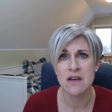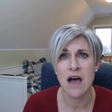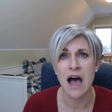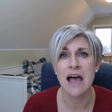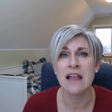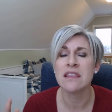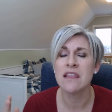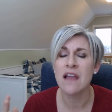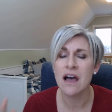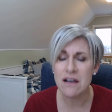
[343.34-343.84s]
I
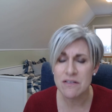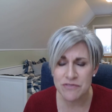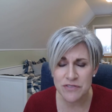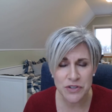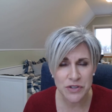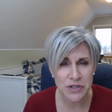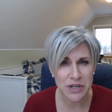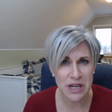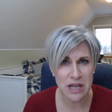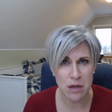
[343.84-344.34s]
love
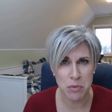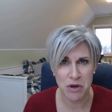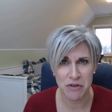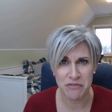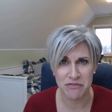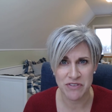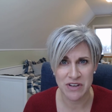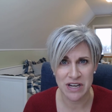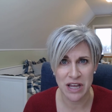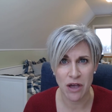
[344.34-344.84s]
learning about
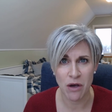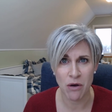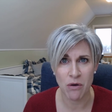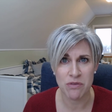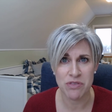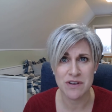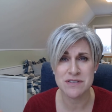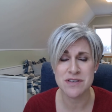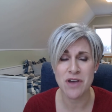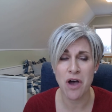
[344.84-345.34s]
video.
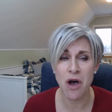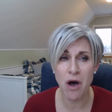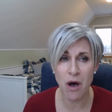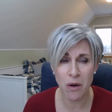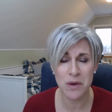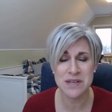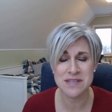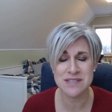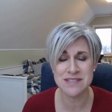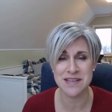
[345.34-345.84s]
There's
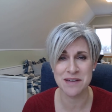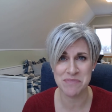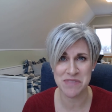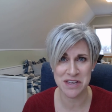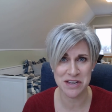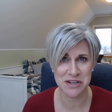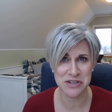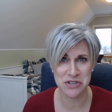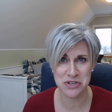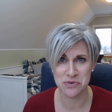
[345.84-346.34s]
always
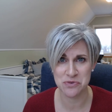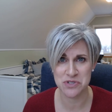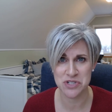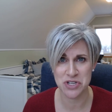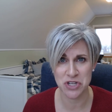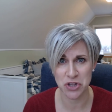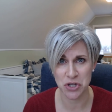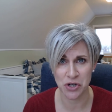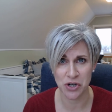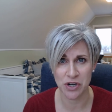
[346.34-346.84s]
something new
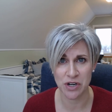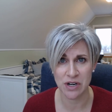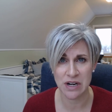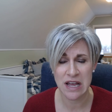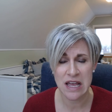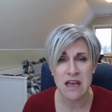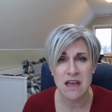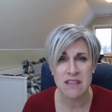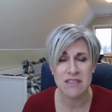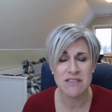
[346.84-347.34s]
to learn.
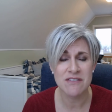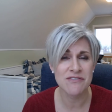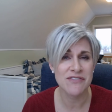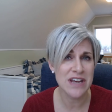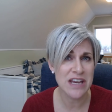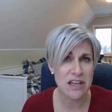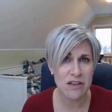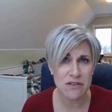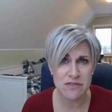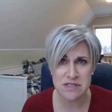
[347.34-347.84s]
The
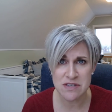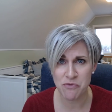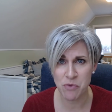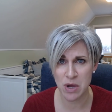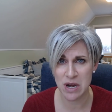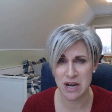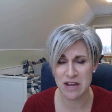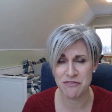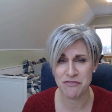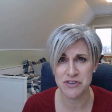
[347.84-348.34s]
videos of
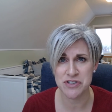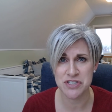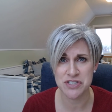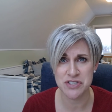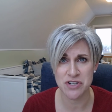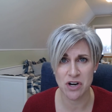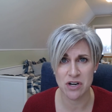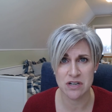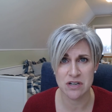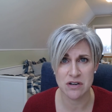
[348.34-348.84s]
when I first
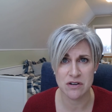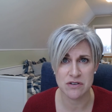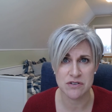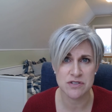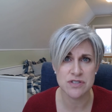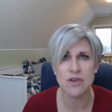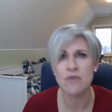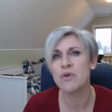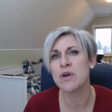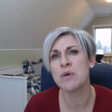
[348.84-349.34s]
started are
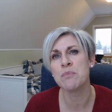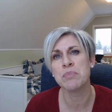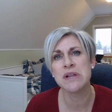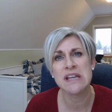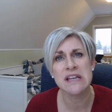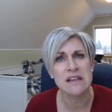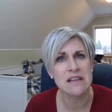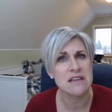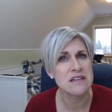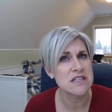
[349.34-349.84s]
so
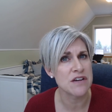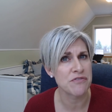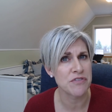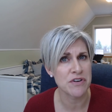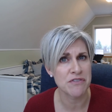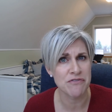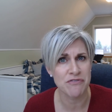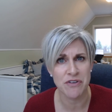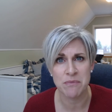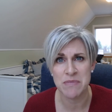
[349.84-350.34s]
completely
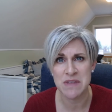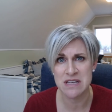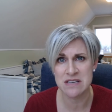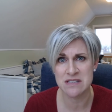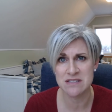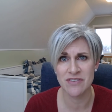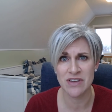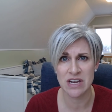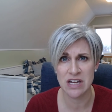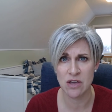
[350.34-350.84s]
different from
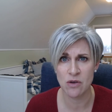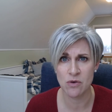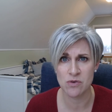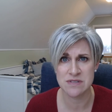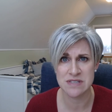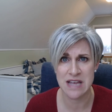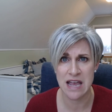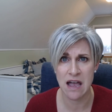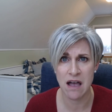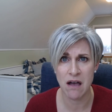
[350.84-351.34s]
these
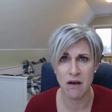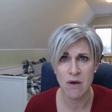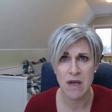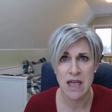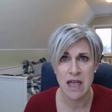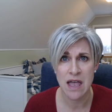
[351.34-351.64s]
videos now,